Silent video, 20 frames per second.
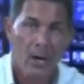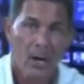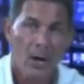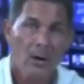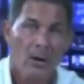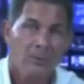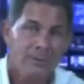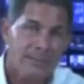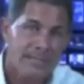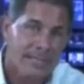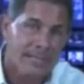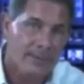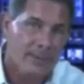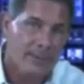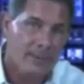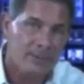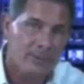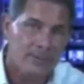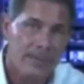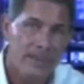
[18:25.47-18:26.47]
all 10 of
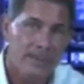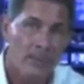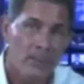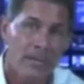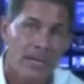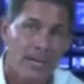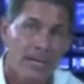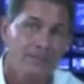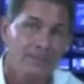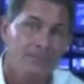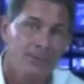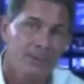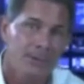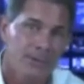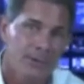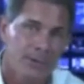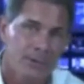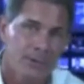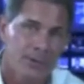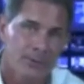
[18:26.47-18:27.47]
those people come to
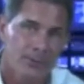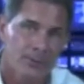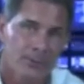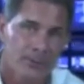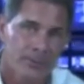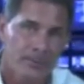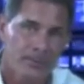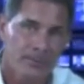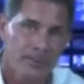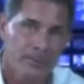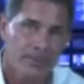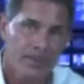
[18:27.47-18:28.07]
you